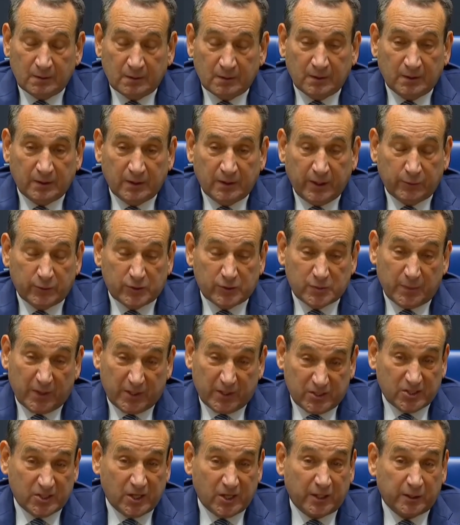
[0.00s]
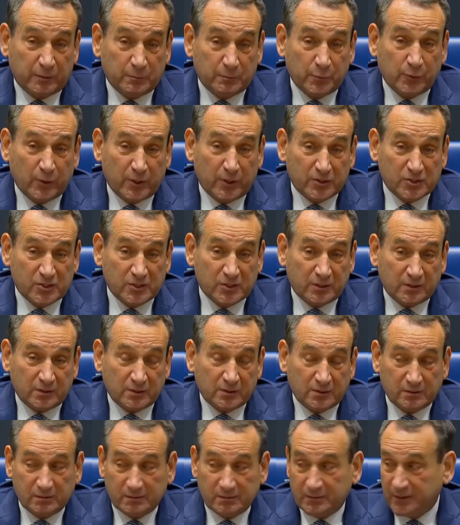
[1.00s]
He was my second president,
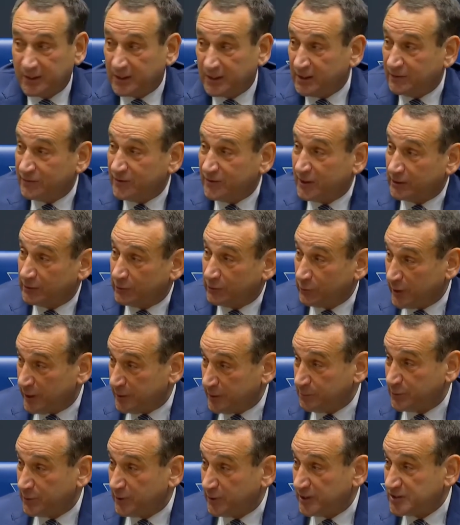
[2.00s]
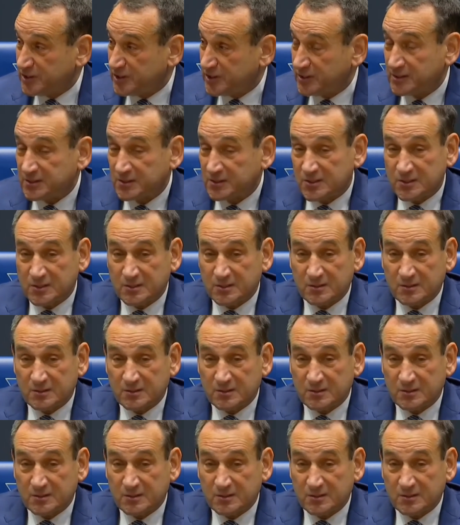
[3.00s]
and I've had great presidents.